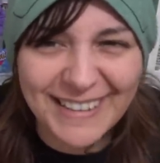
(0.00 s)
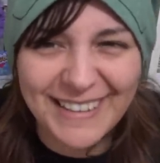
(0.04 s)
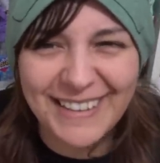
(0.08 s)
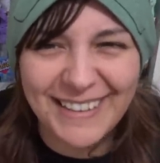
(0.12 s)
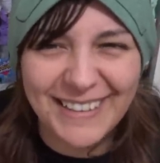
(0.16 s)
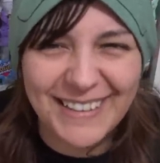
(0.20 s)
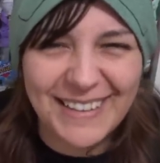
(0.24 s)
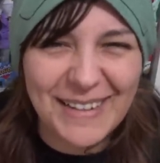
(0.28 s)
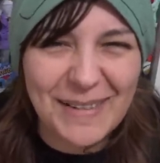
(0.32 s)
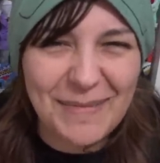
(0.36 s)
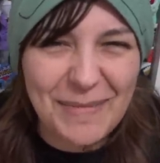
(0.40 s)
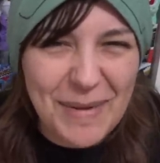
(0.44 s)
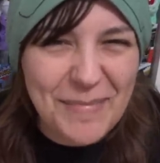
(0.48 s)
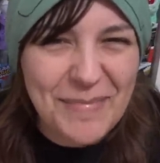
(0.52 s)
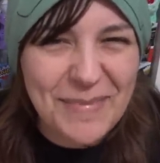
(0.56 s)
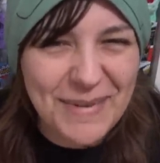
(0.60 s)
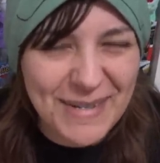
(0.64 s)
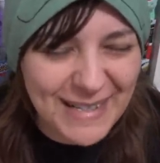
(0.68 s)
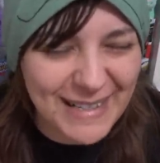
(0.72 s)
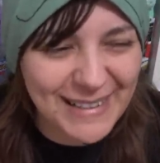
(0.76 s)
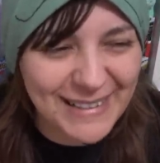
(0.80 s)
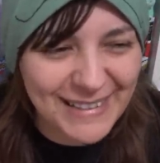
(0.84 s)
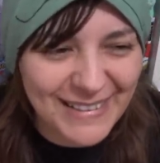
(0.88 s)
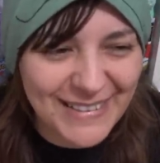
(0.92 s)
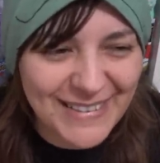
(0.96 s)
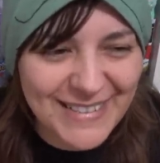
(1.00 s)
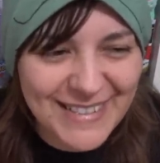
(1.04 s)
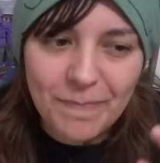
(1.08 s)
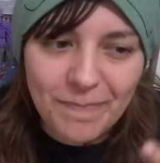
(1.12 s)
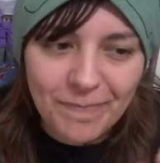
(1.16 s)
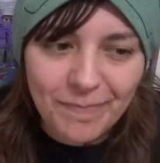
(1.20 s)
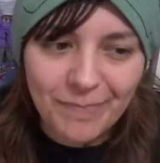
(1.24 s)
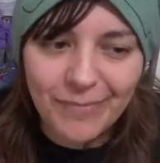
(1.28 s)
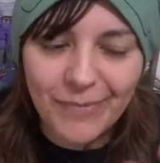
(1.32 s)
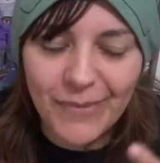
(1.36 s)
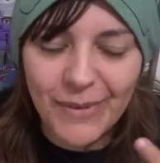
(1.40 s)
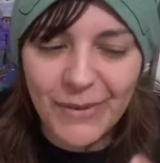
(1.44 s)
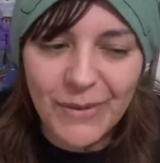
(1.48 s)
you're gonna be pretty close
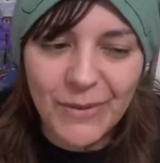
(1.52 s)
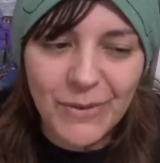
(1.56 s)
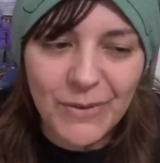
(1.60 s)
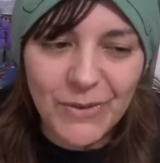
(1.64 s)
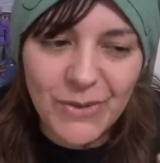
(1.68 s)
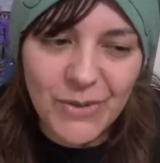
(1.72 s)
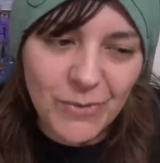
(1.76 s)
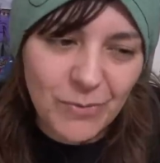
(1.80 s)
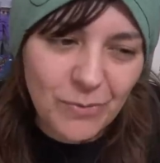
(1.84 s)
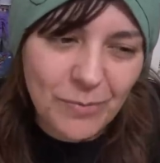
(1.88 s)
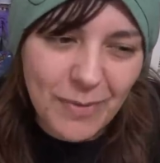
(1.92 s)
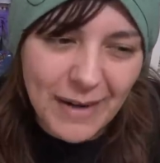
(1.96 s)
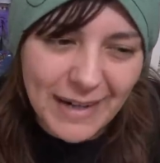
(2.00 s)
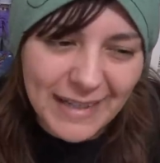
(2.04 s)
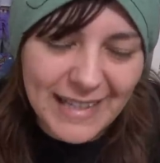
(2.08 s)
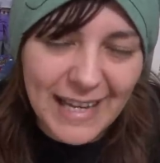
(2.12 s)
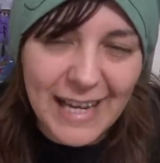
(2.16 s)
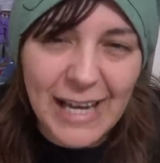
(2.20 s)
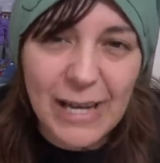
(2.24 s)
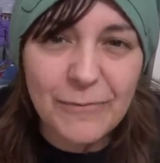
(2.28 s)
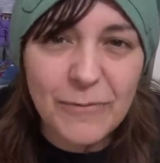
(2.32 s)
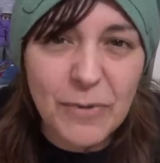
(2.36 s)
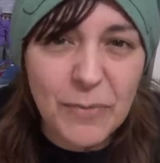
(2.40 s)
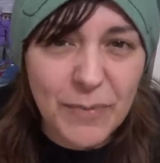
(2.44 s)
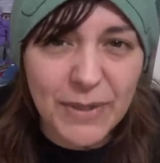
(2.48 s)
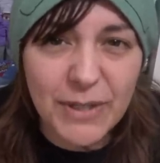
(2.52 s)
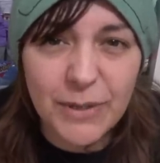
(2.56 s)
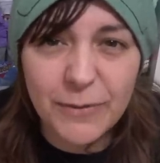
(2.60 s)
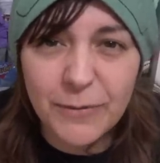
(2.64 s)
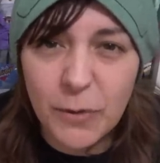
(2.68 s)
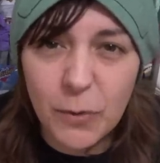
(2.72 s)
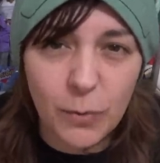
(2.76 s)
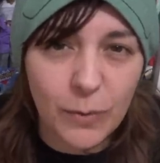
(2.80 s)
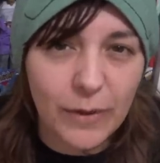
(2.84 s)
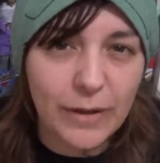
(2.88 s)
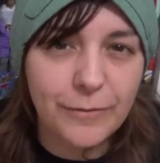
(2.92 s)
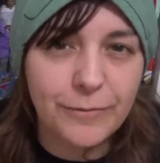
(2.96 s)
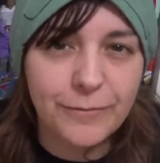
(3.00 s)
you, you might have a bit of a
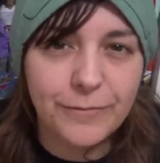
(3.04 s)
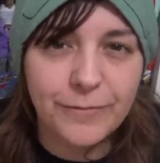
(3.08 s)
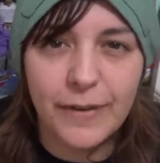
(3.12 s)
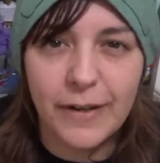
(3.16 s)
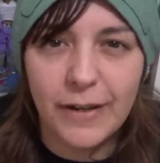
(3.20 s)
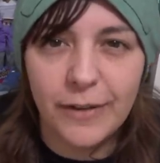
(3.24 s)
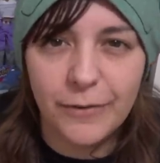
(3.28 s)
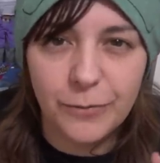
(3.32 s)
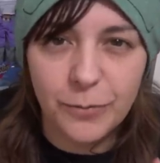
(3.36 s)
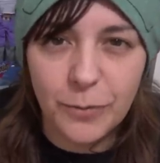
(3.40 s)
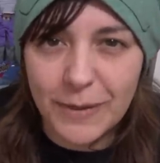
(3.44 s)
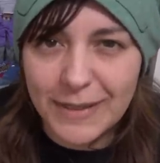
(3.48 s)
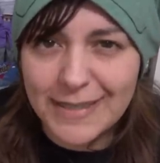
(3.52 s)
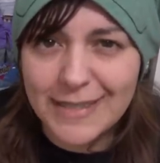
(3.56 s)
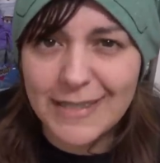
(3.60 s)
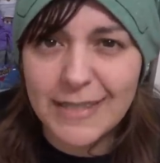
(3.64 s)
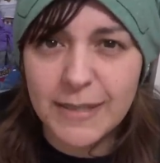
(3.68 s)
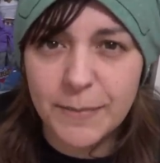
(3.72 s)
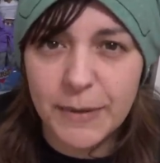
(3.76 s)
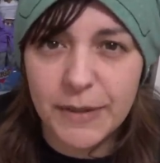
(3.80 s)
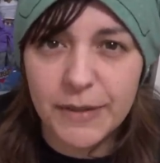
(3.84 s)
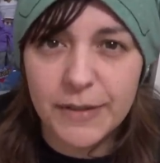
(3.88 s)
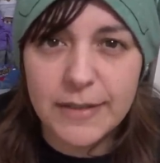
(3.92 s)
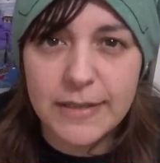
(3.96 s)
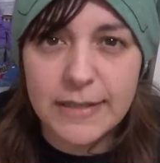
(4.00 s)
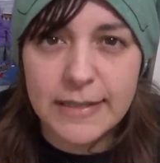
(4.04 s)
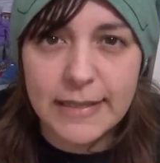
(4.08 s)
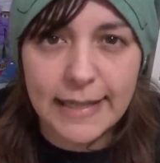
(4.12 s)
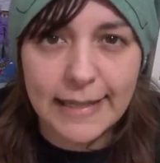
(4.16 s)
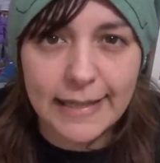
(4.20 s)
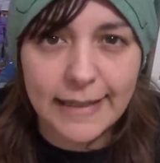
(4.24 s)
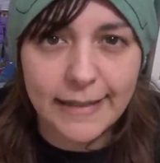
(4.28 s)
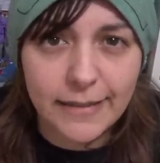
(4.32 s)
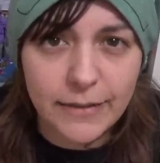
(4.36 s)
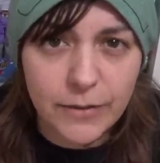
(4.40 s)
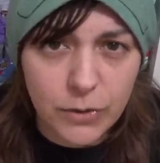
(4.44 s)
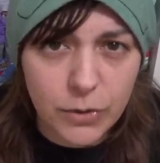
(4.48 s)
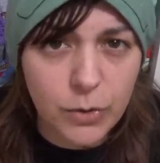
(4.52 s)
whiff of what smells
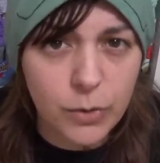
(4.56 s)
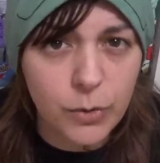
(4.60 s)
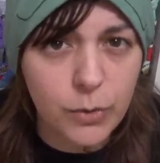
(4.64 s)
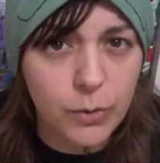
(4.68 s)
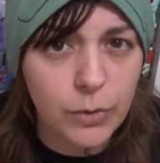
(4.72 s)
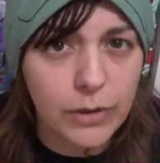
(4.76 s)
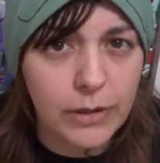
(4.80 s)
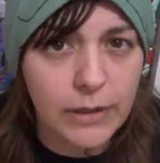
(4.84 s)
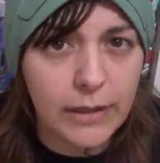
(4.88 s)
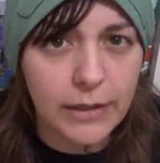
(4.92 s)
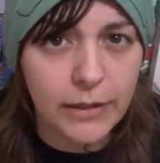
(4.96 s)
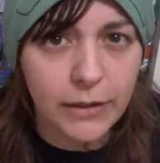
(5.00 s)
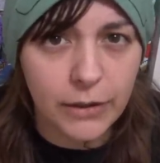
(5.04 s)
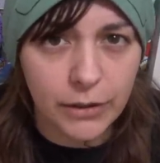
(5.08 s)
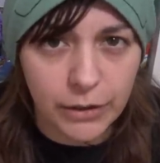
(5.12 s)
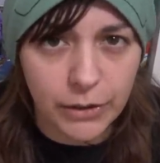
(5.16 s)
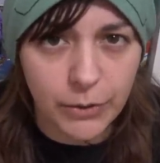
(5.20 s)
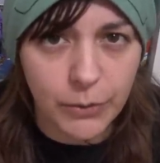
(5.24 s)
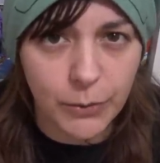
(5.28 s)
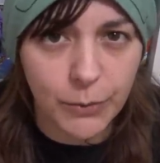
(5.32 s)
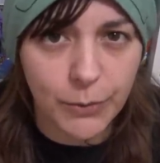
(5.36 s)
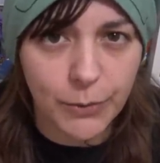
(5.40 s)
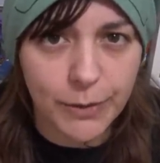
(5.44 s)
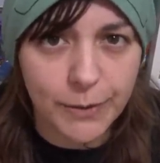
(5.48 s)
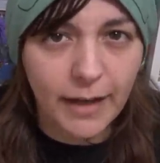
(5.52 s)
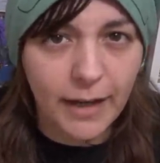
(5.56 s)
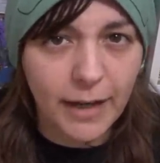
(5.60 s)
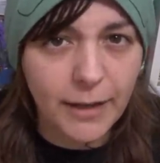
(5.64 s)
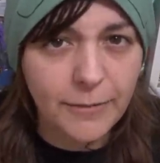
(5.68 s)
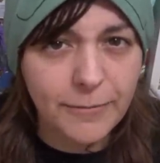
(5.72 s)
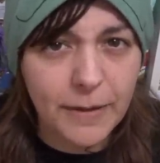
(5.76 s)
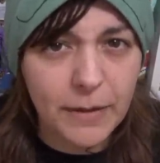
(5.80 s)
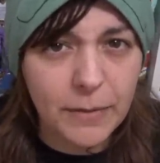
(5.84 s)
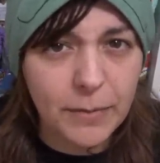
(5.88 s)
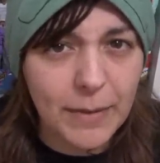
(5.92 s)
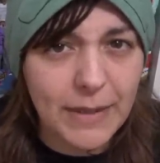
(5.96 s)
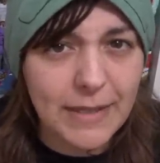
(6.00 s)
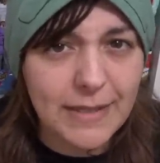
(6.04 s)
like school glue. I
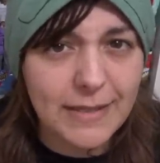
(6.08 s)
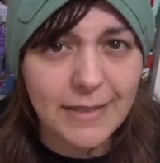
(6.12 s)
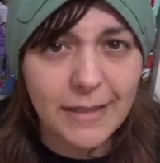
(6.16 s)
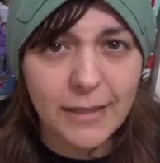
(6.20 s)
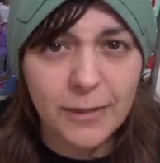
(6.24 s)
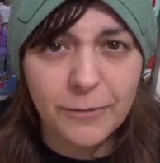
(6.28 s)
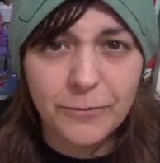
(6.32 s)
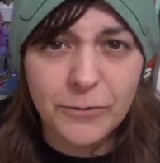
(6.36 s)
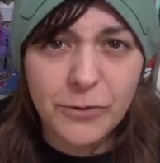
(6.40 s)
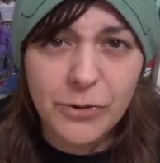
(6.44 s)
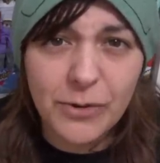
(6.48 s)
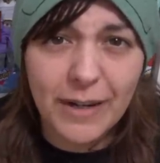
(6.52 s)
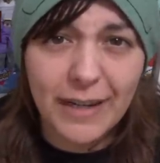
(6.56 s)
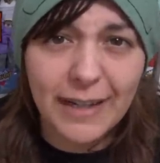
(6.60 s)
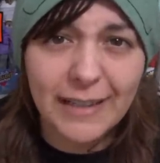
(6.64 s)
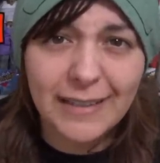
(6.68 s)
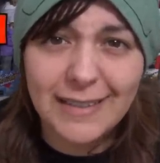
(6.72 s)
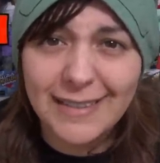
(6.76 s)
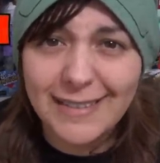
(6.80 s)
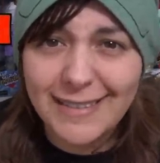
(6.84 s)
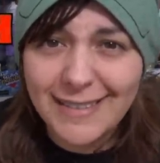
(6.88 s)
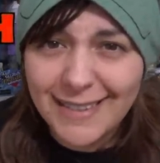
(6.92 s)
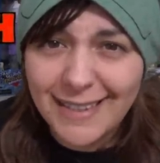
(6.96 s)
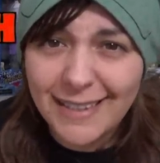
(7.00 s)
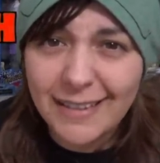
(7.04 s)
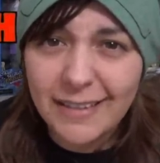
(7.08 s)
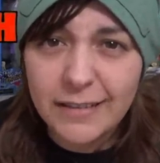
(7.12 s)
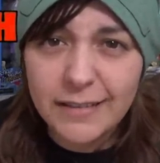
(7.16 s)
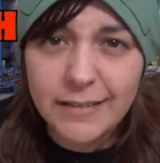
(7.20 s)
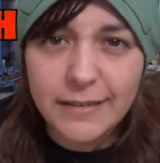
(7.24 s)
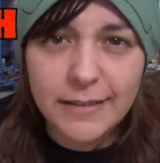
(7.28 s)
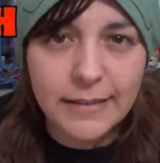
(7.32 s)
found myself trying to tilt